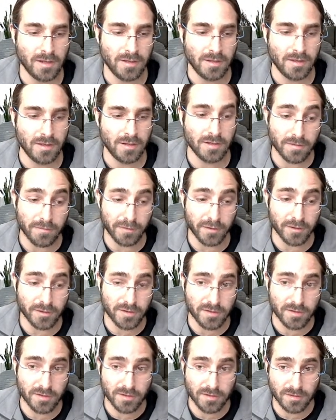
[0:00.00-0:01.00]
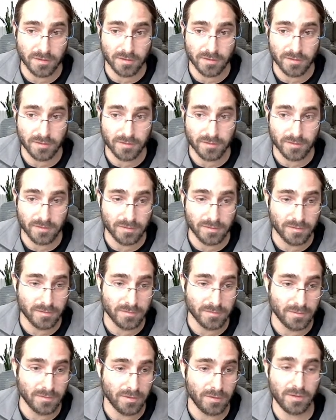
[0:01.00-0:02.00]
this is the first.
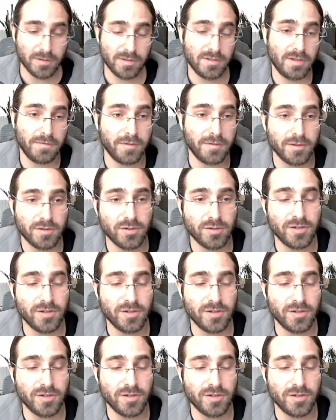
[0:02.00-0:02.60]
This is the first